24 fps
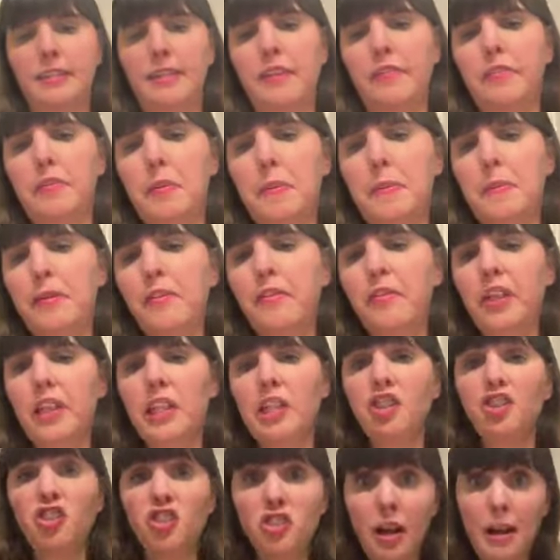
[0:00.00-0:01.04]
Doesn't have to be
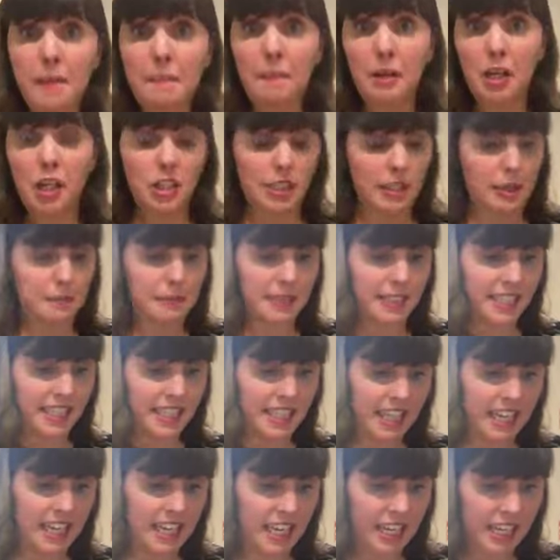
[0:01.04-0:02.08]
perfectly straight because I'm
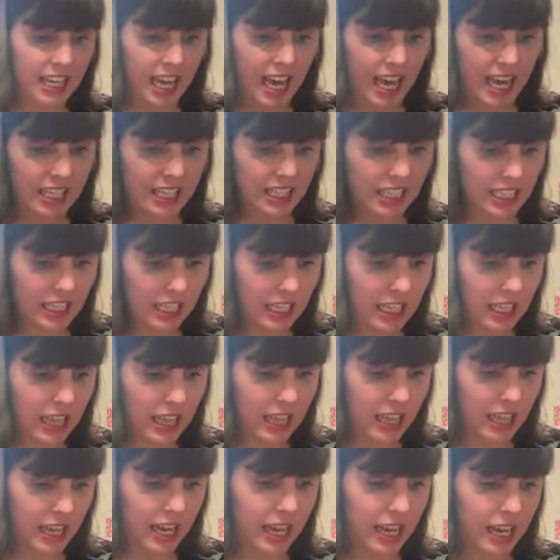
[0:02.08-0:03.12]
sticking it under
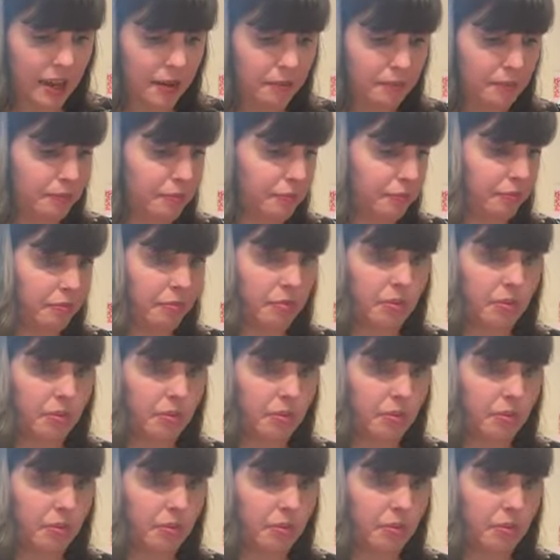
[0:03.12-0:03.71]
the